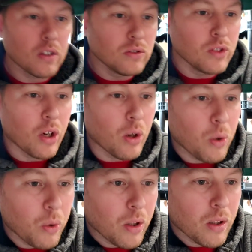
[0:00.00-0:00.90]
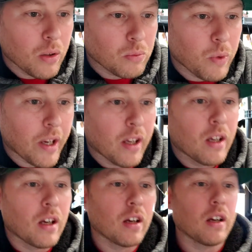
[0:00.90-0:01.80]
No way.
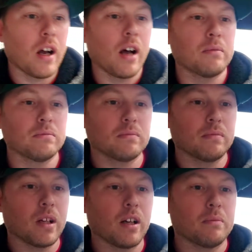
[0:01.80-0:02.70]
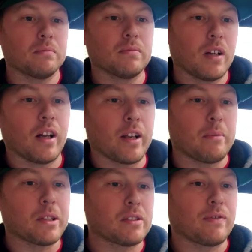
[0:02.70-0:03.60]
Uh, uh, honey,
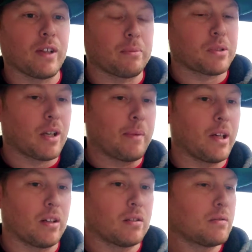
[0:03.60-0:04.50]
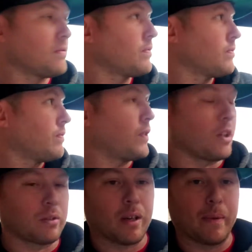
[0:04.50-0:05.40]
Mrs. Flips, come here. For
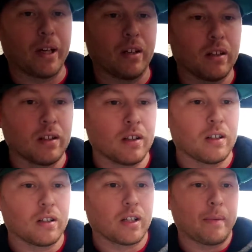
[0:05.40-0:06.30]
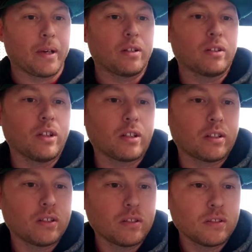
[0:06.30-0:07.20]
real, come here. Come here. Look.